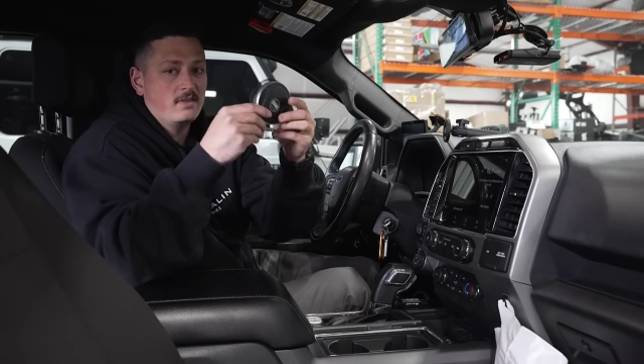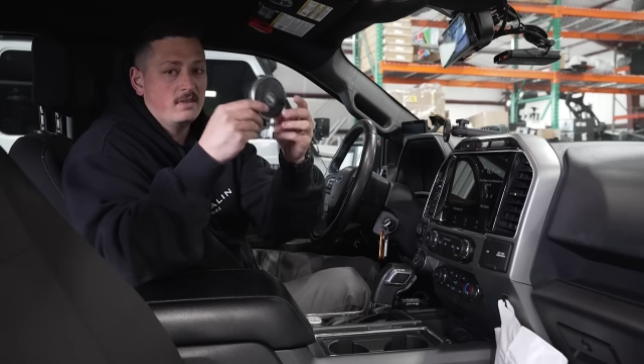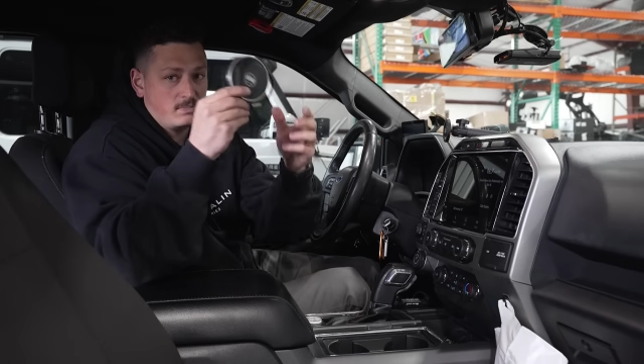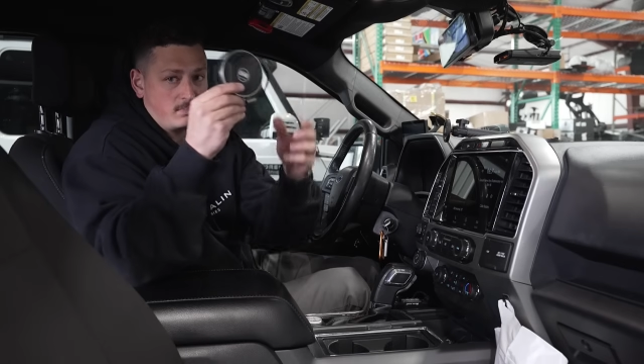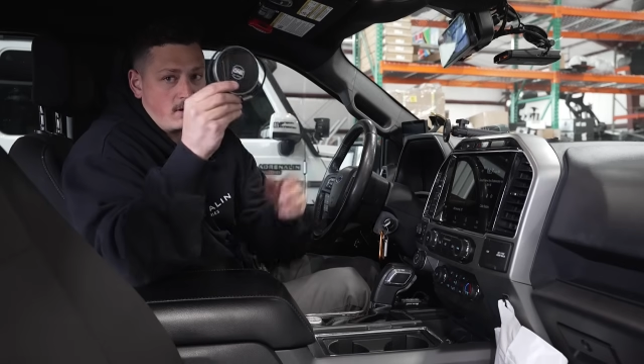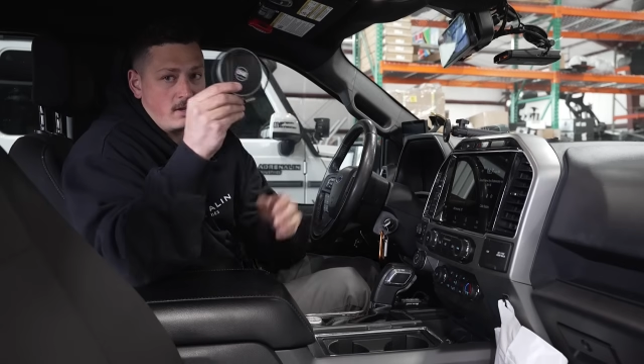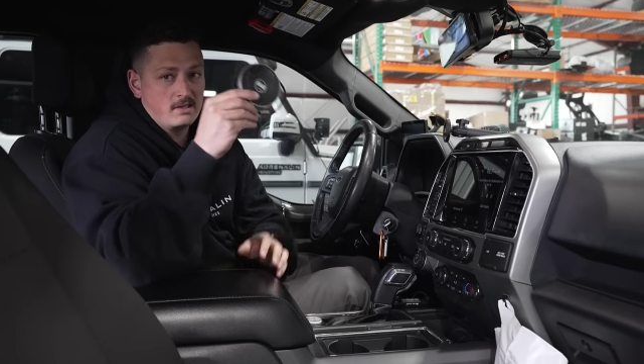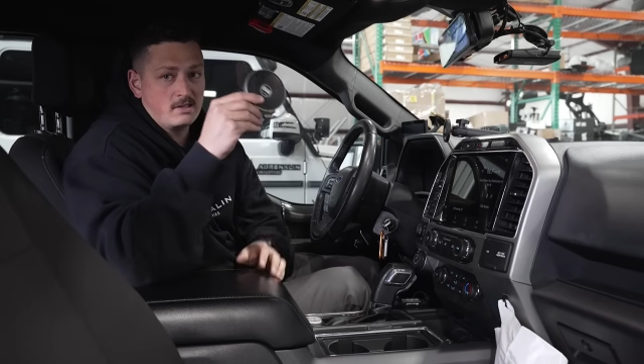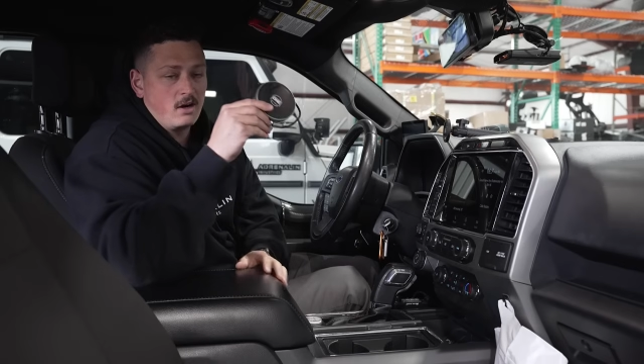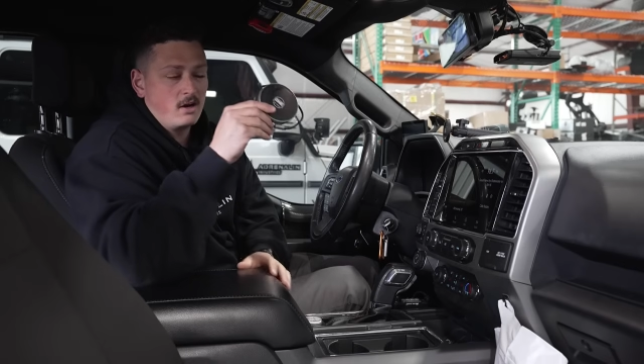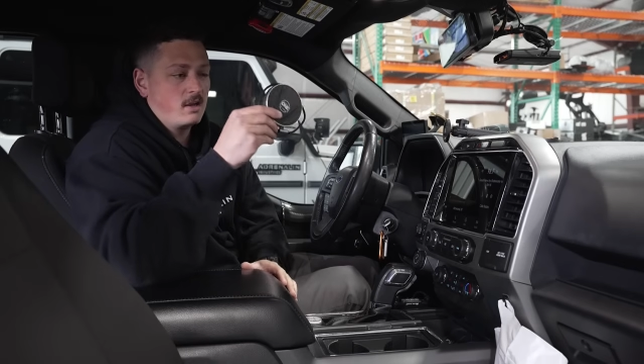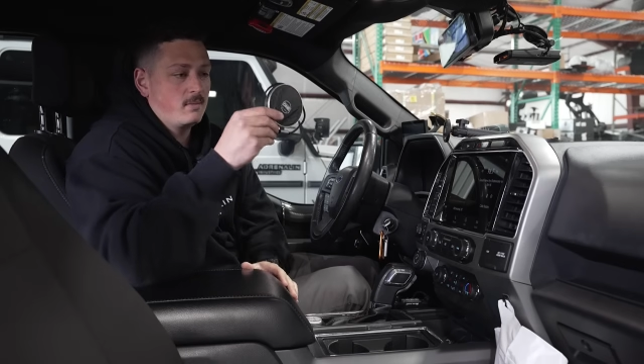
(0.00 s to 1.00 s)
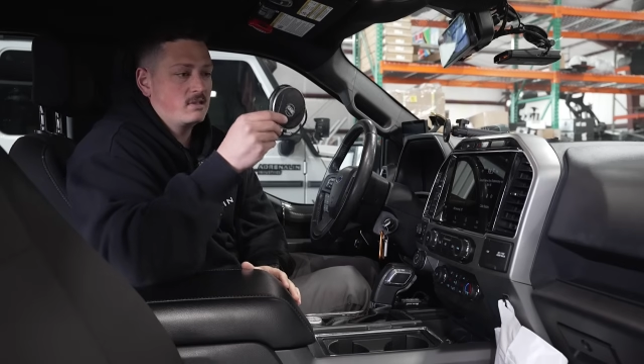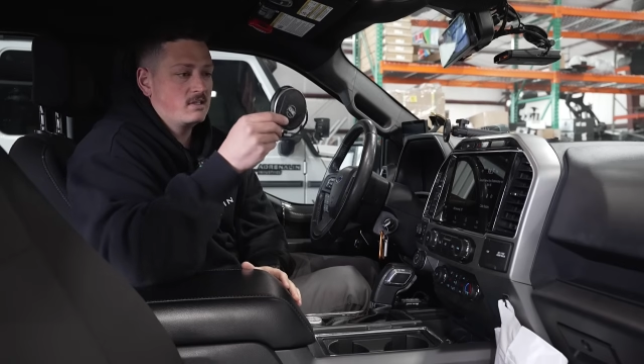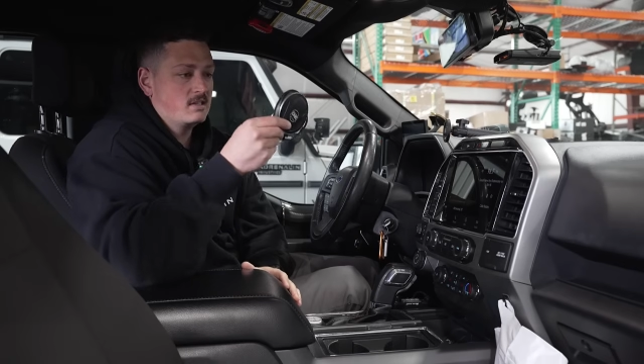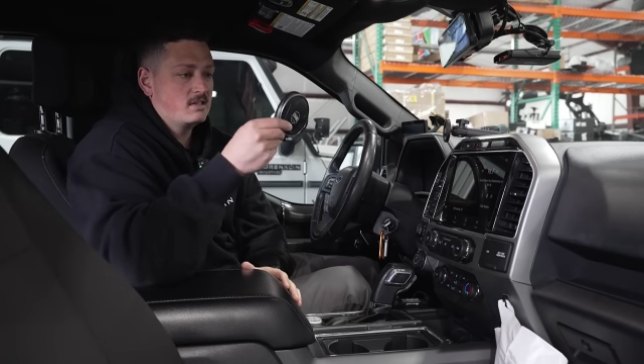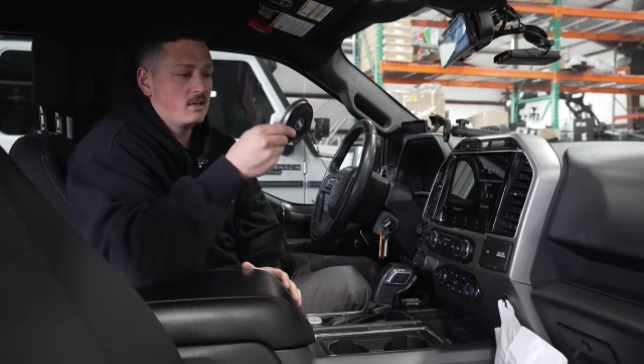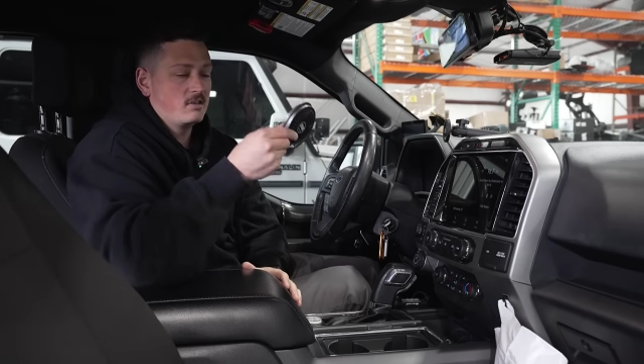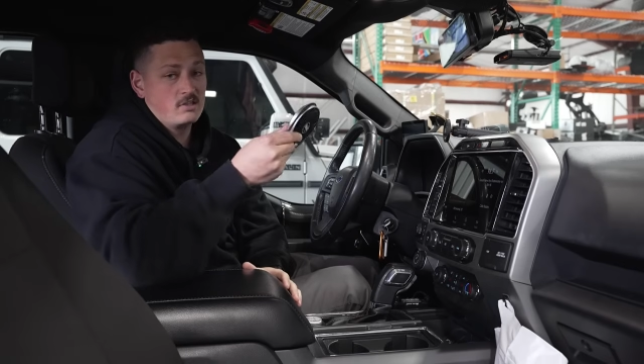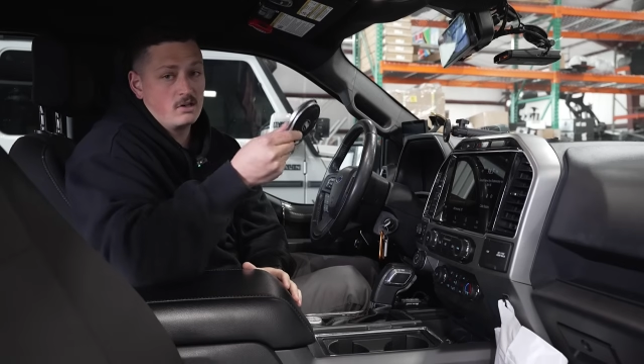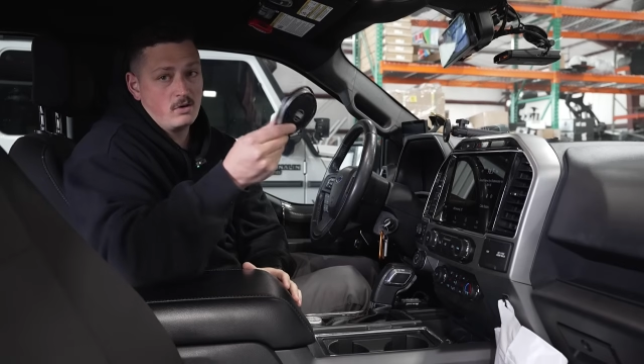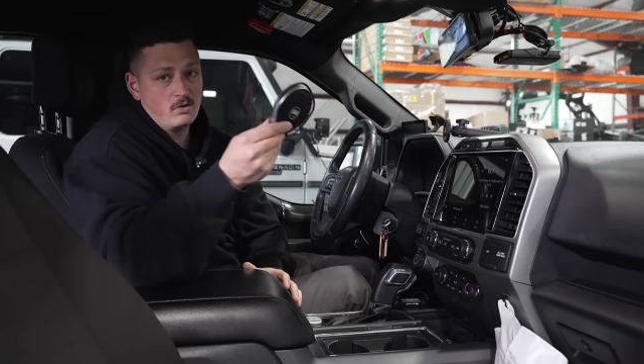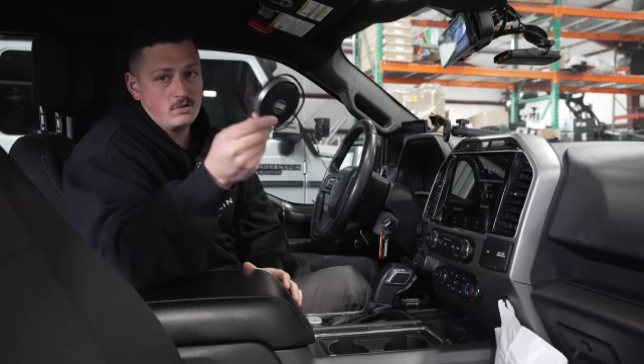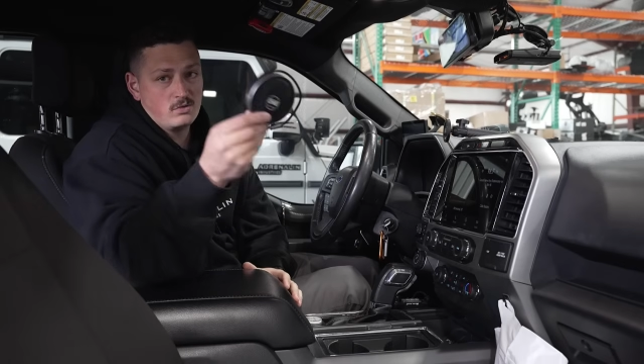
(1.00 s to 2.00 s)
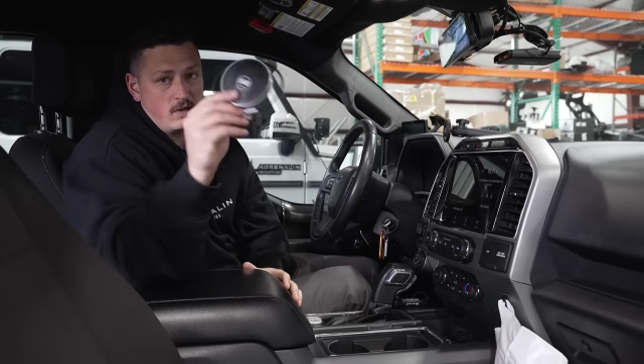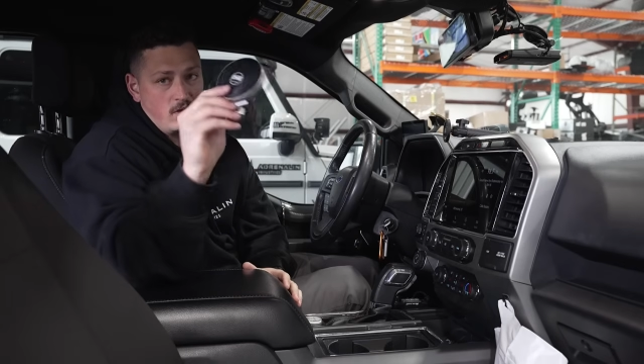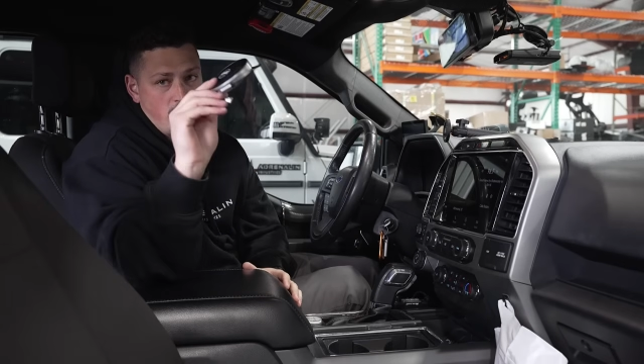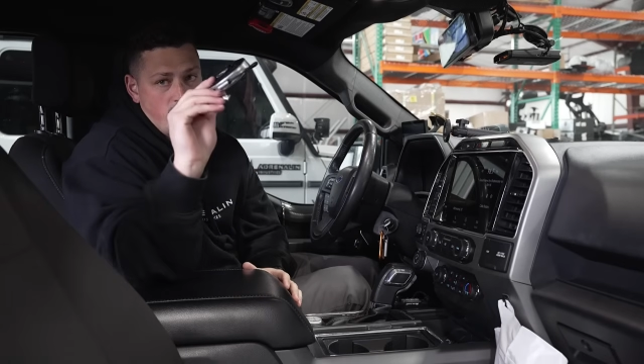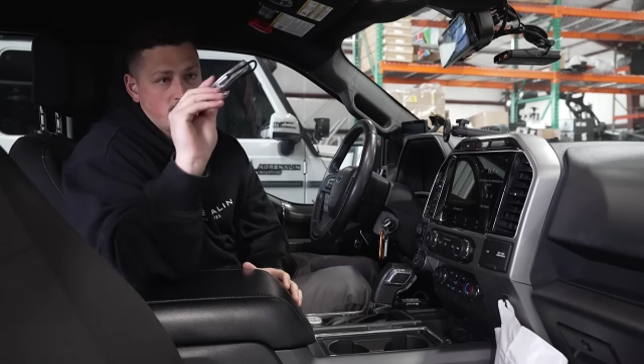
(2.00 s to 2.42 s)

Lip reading: This brand, Car ABC, sells their own as well.